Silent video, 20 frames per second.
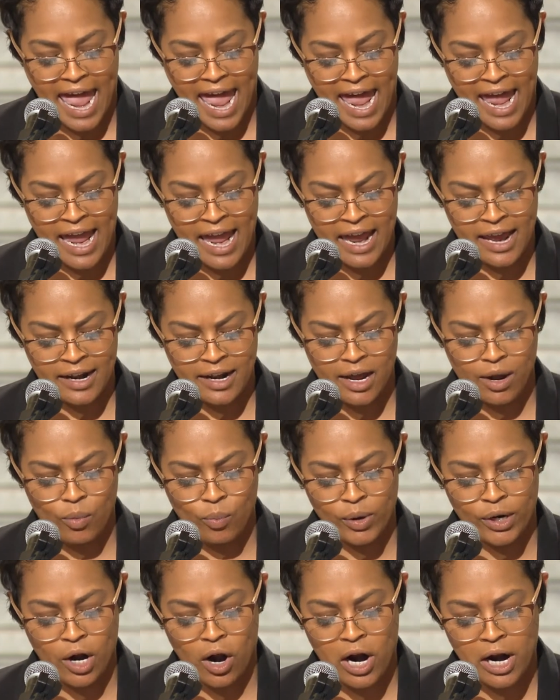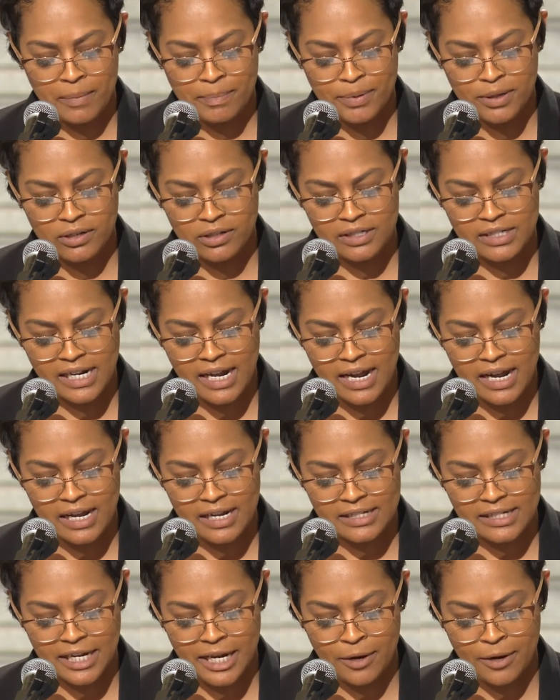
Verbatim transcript: And uh, what our bill does,